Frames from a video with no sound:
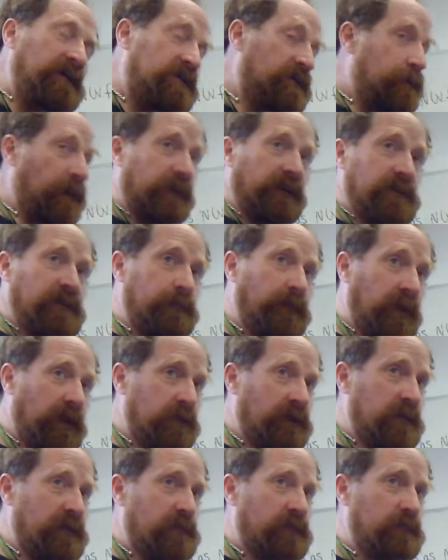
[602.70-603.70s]
spirit
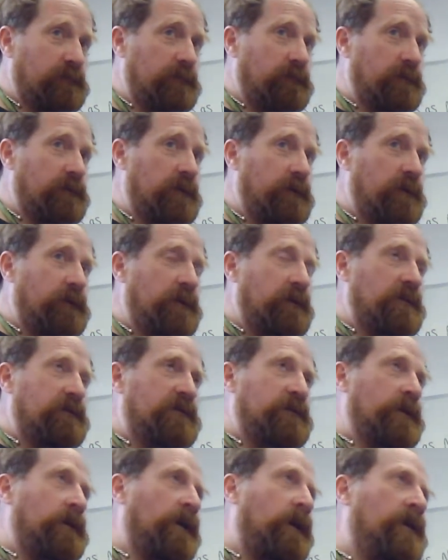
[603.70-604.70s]
about it.
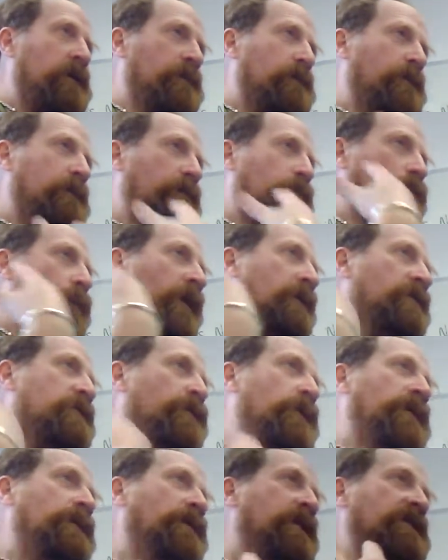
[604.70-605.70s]
So whereas
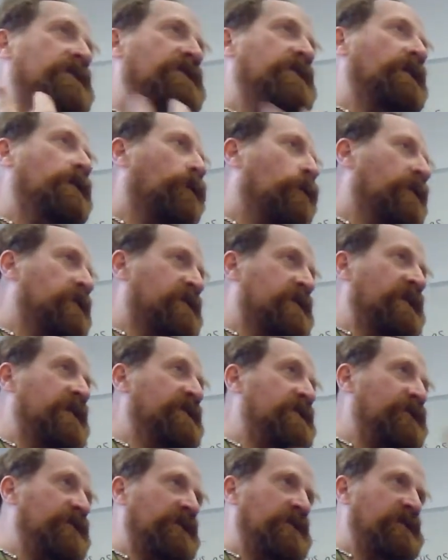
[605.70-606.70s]
we might say, oh,
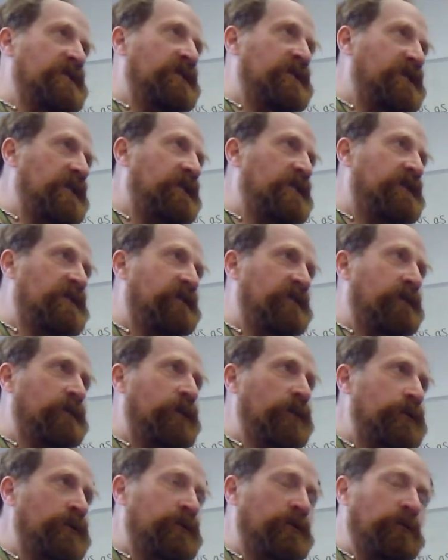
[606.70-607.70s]
it's just a sense of
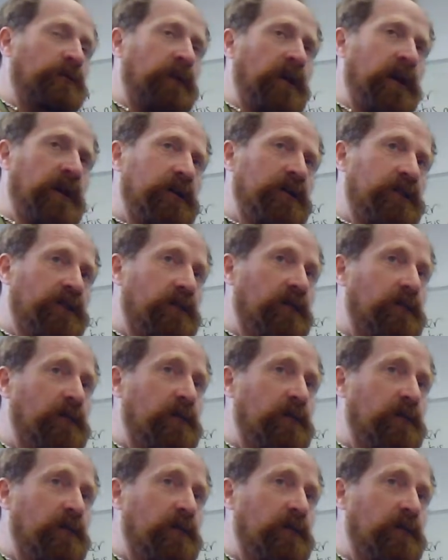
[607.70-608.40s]
emotional reaction,